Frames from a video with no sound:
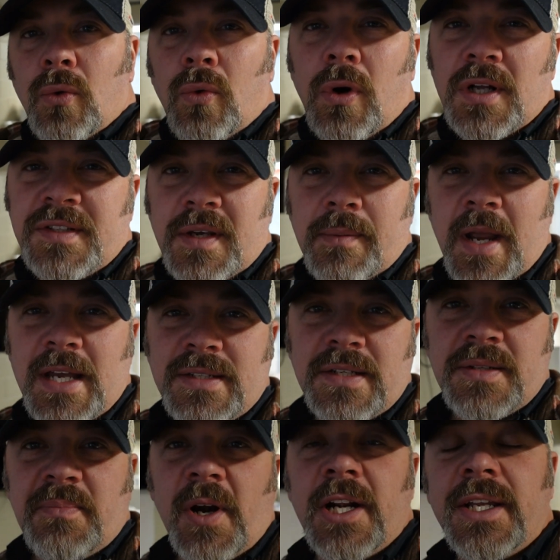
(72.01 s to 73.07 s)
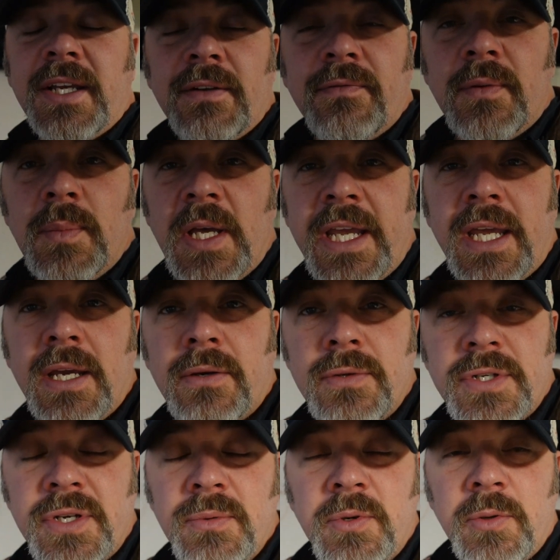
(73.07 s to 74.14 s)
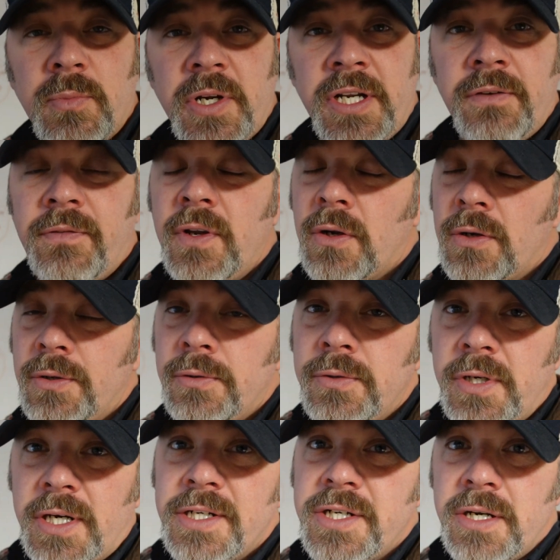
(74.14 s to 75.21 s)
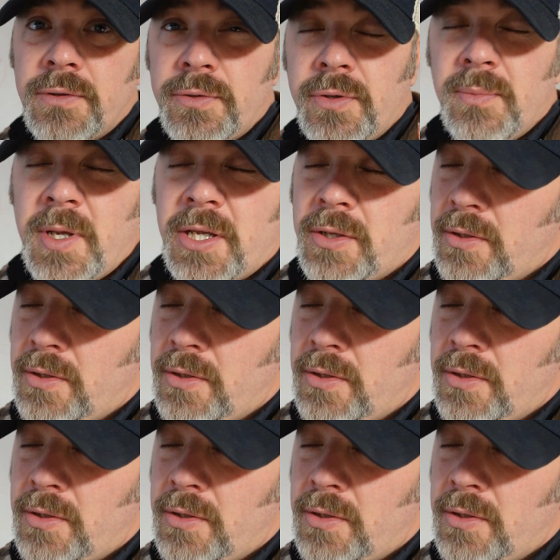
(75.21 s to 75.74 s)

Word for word: What's up, guys? It's Bryan again from Lake Hickory Scuba and Marina. If you are new to our channel, do me a